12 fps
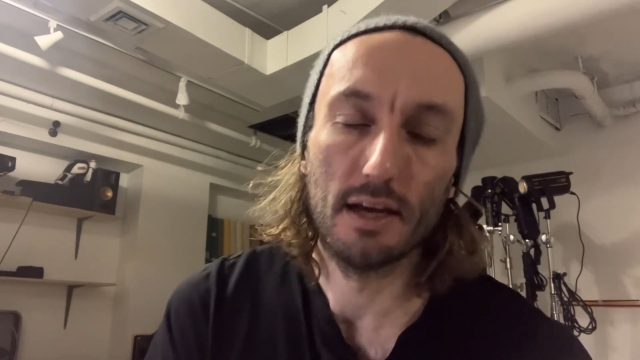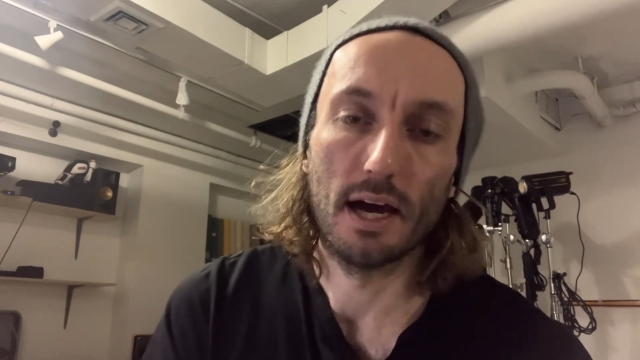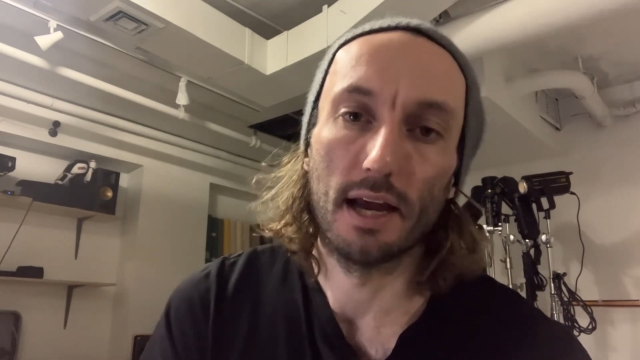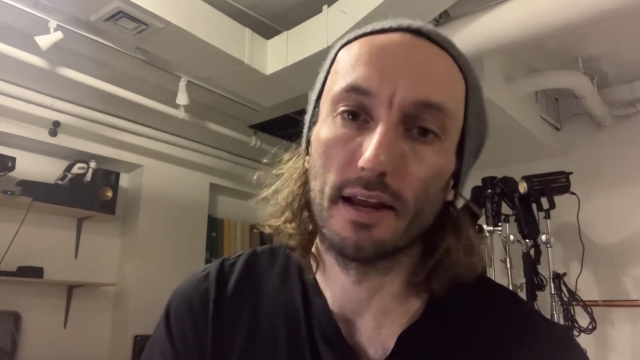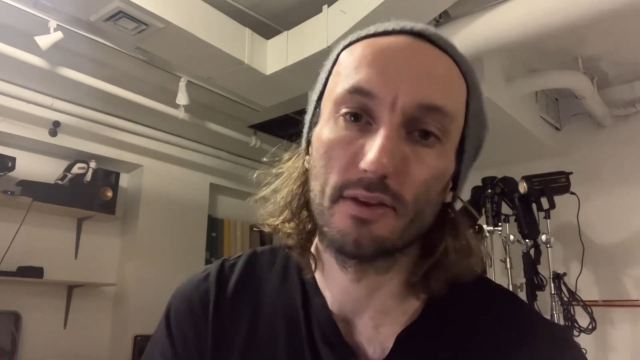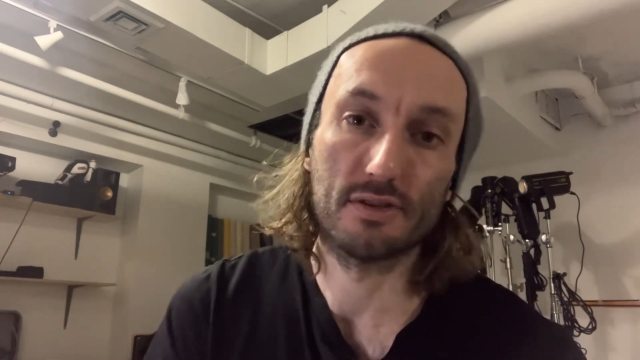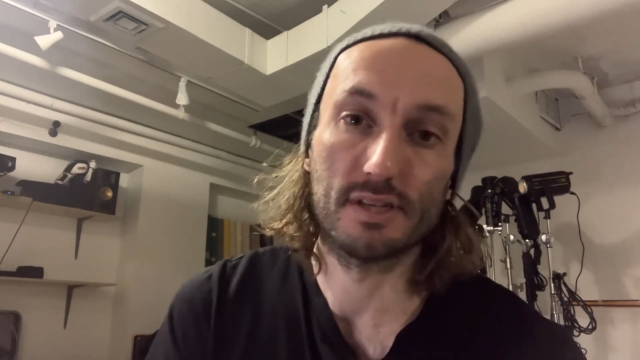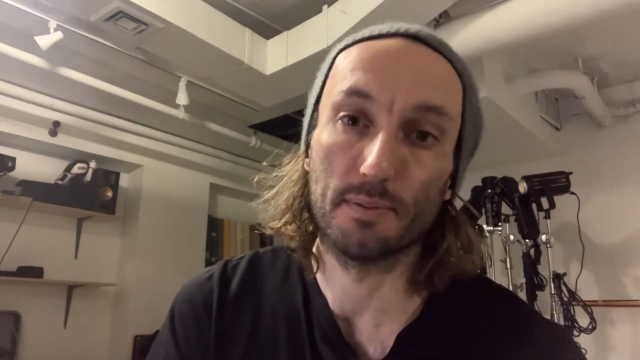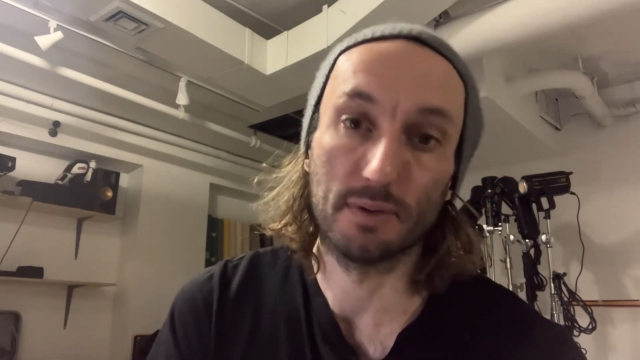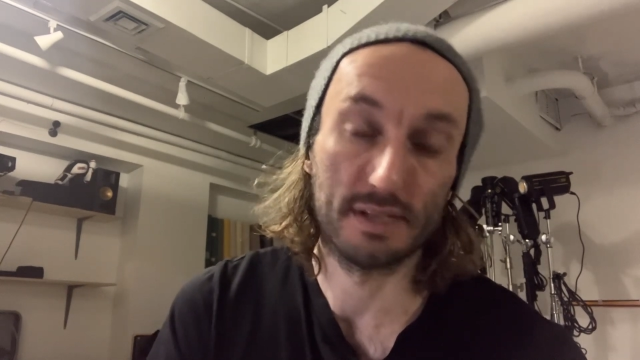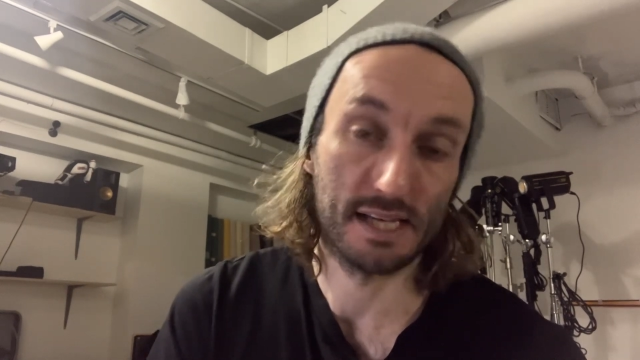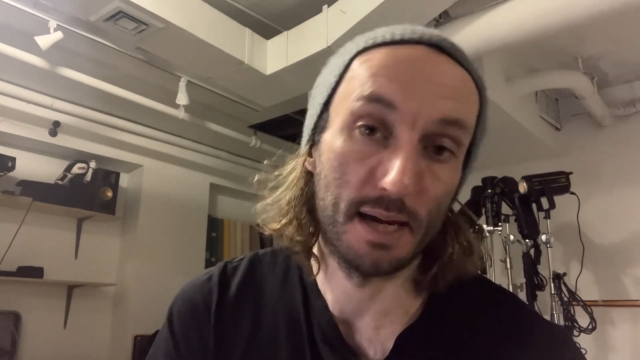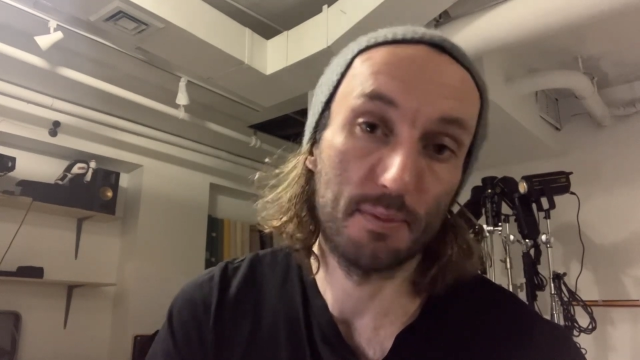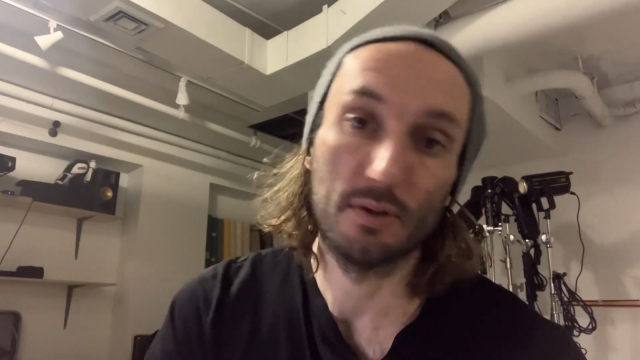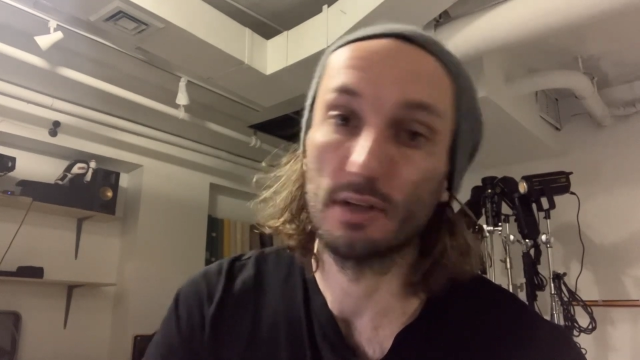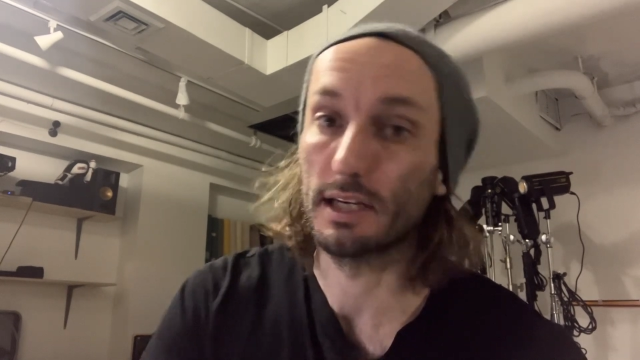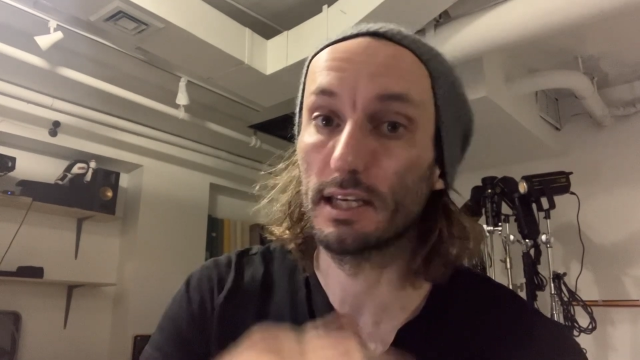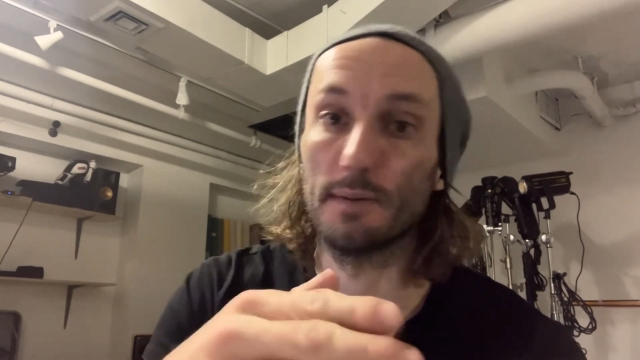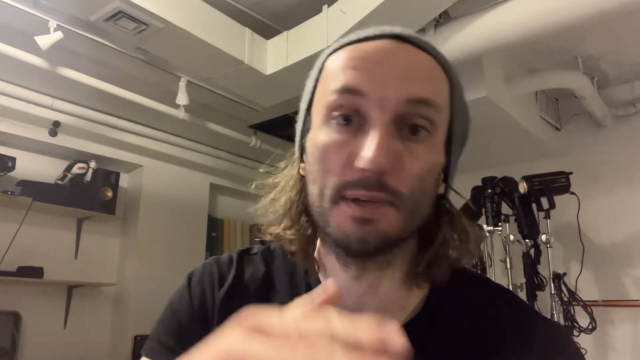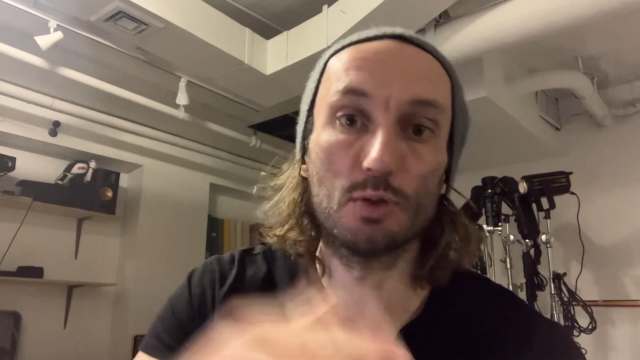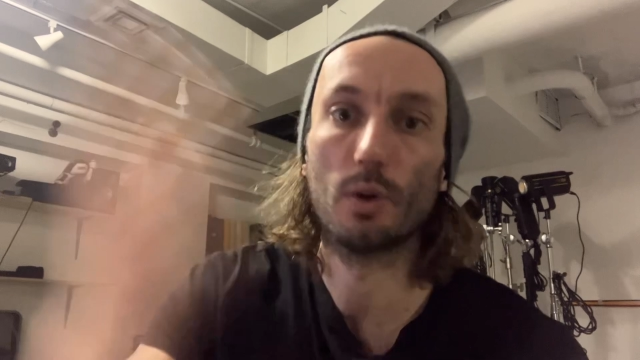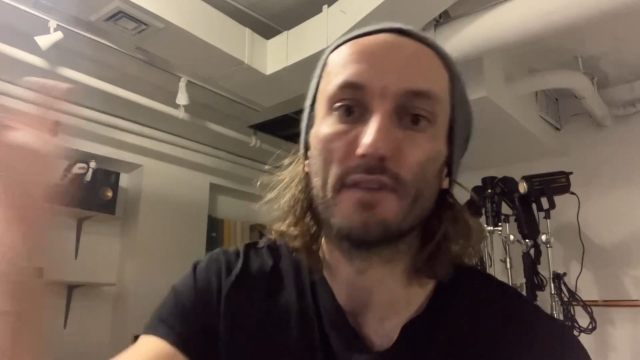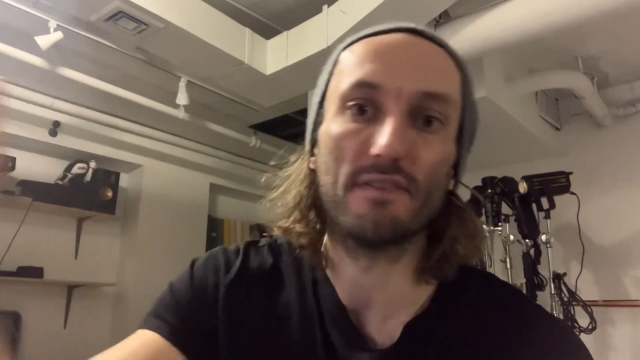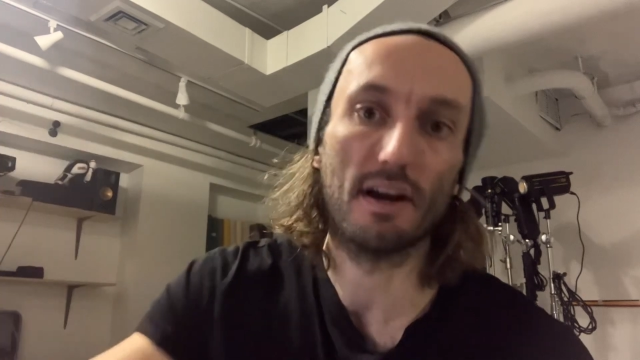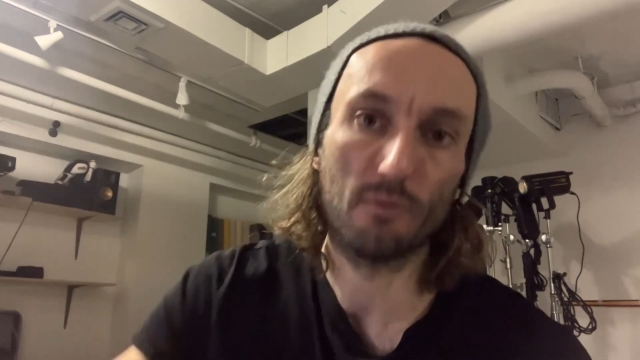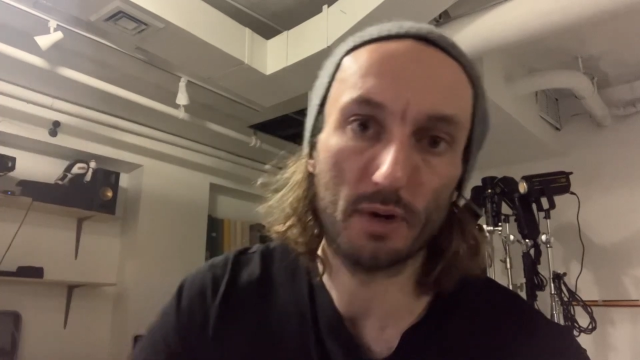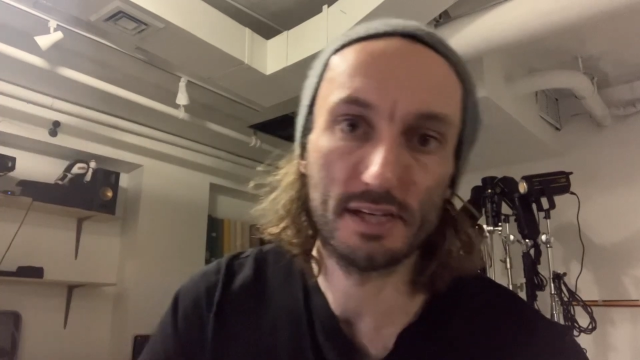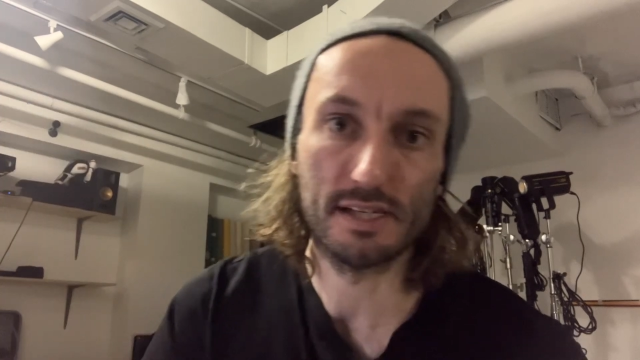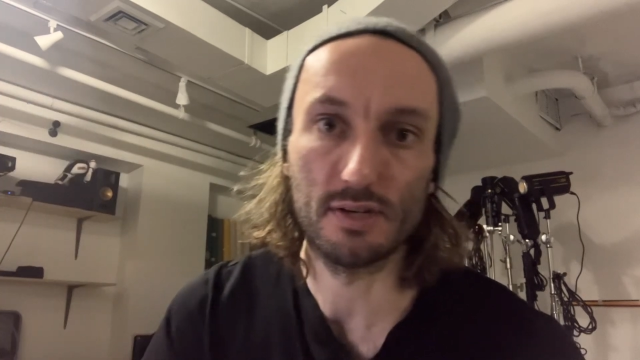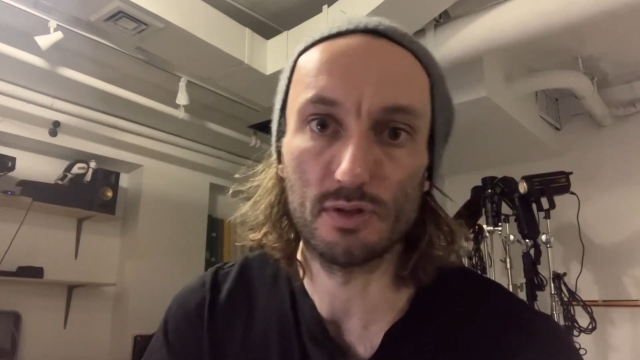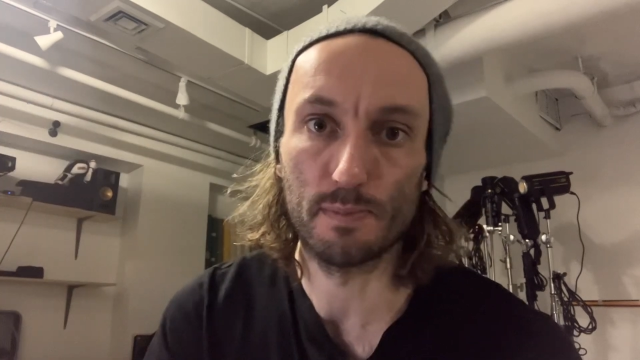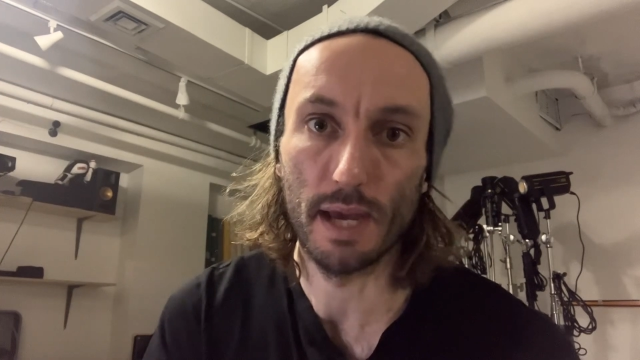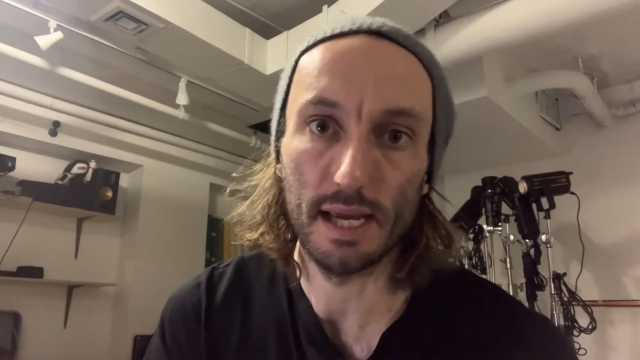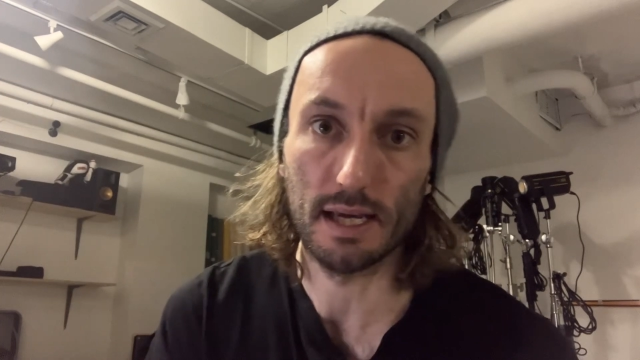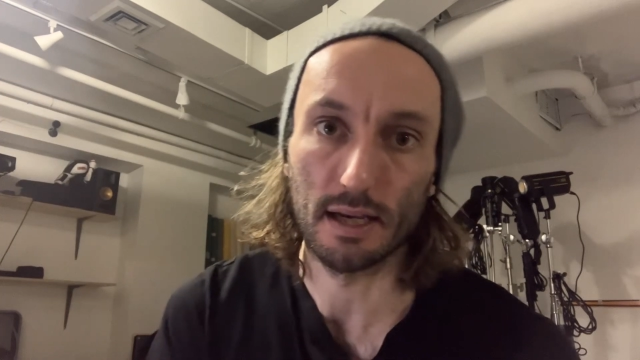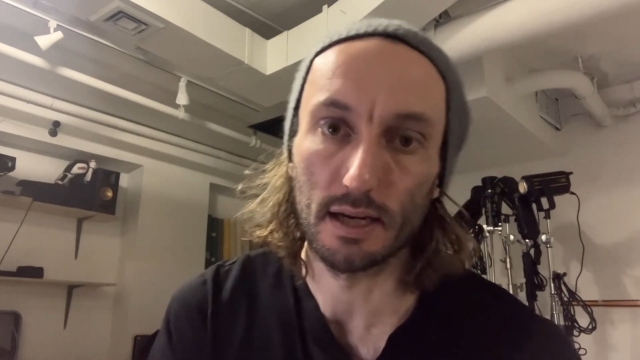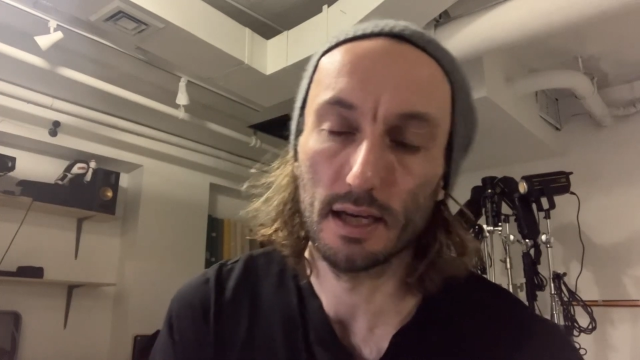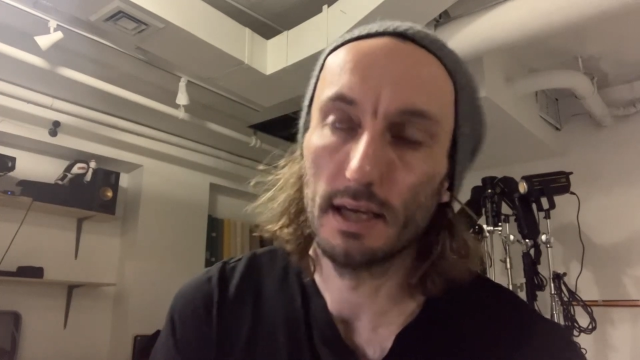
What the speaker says: Another simple example, like give me 25 ways to use bacon.